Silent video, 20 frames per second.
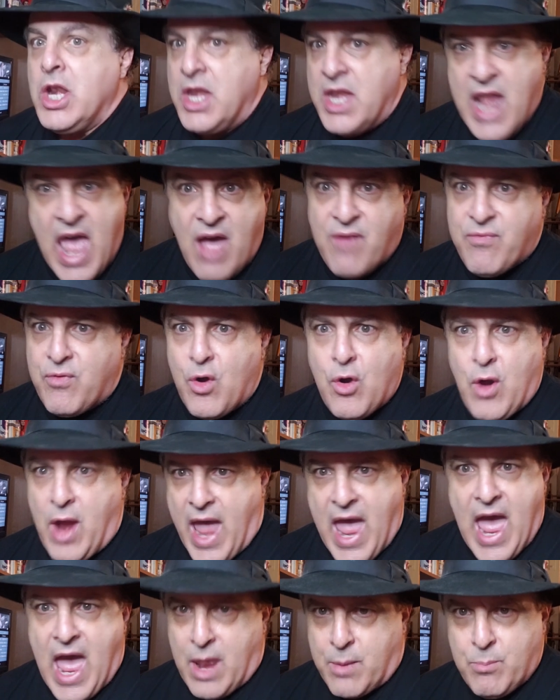Never
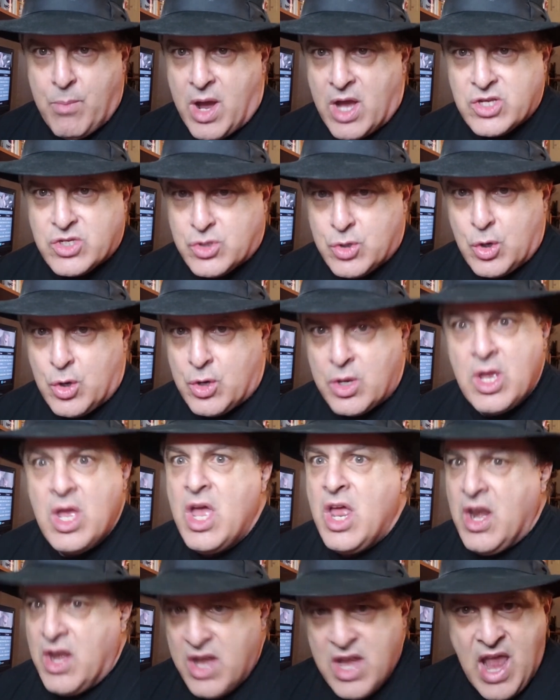add mustard,
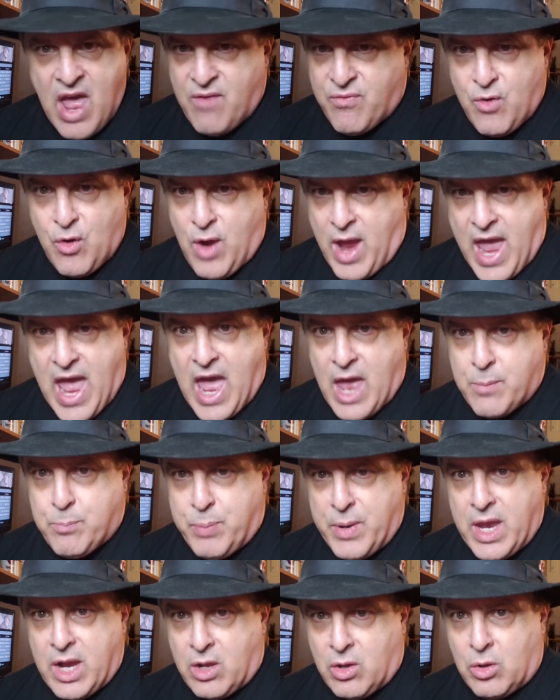never add
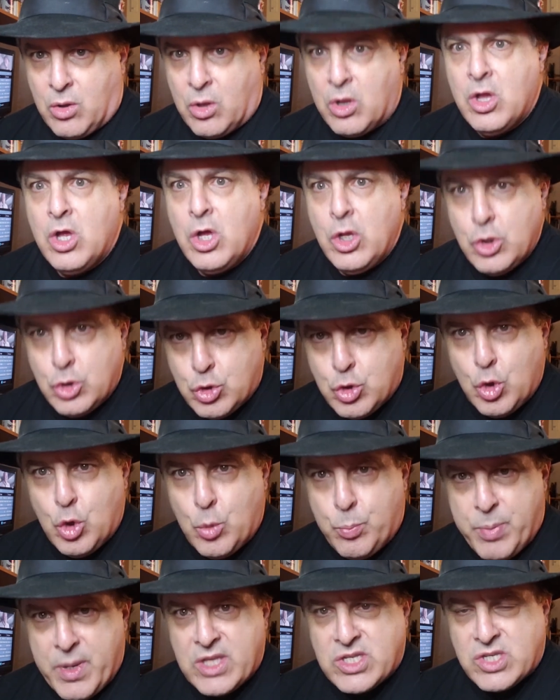pickle.
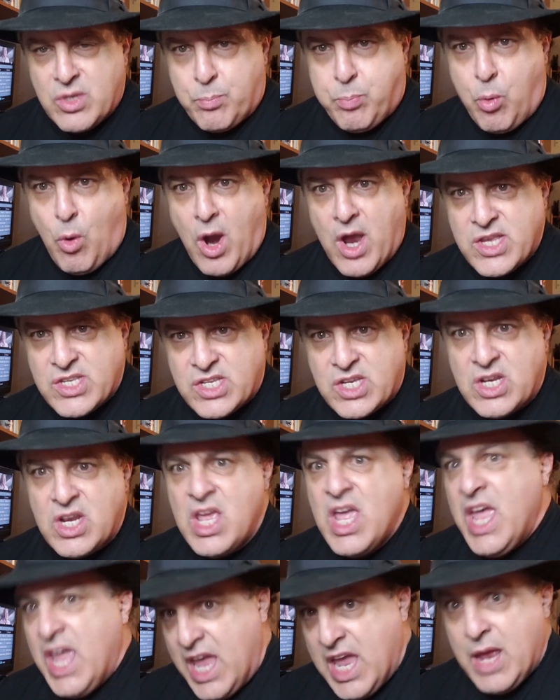Two bits of
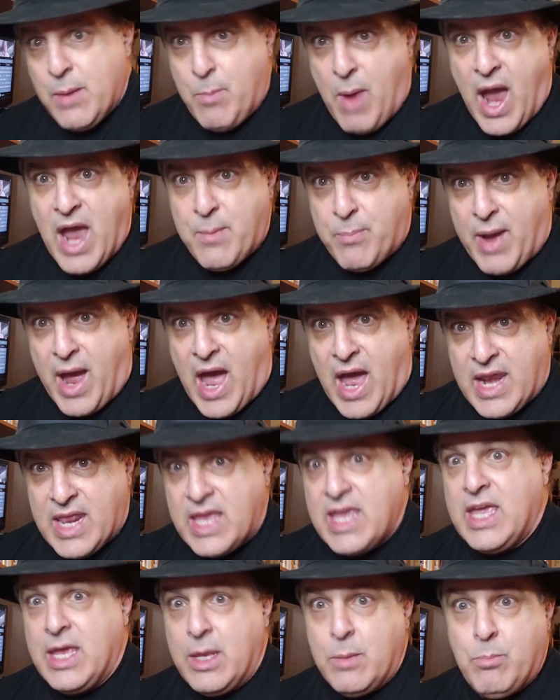poison in my
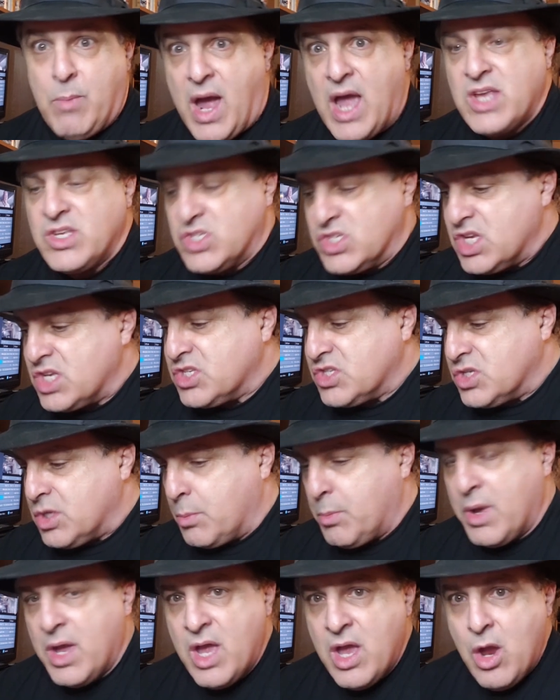body, in my
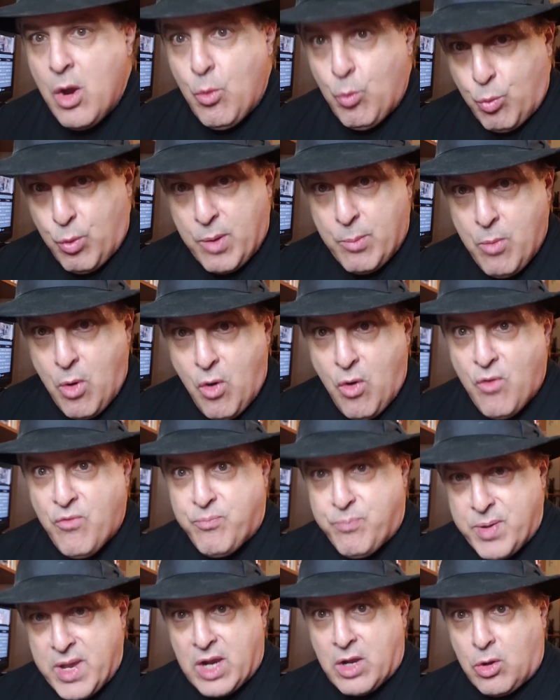system.
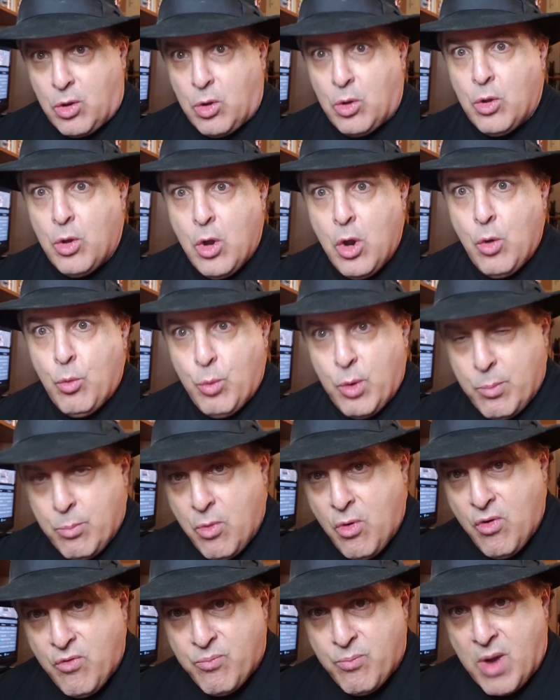Remove pickle,
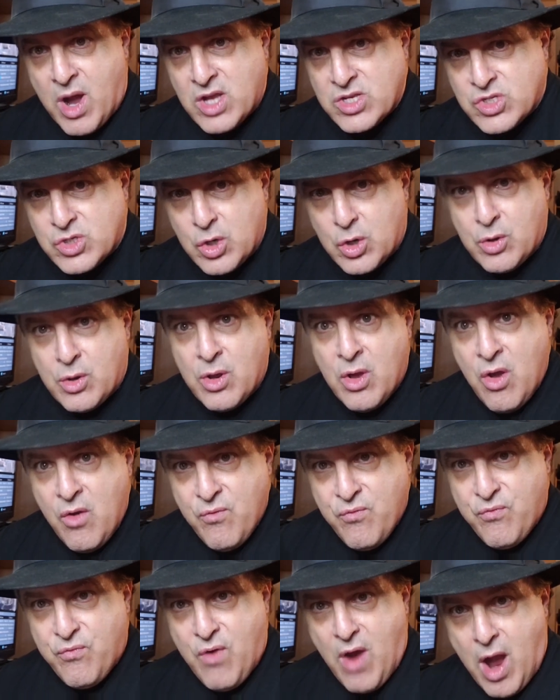remove mustard
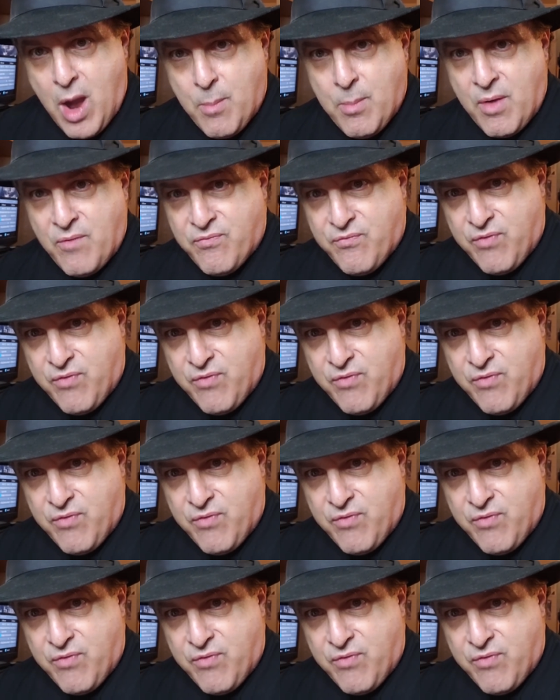from a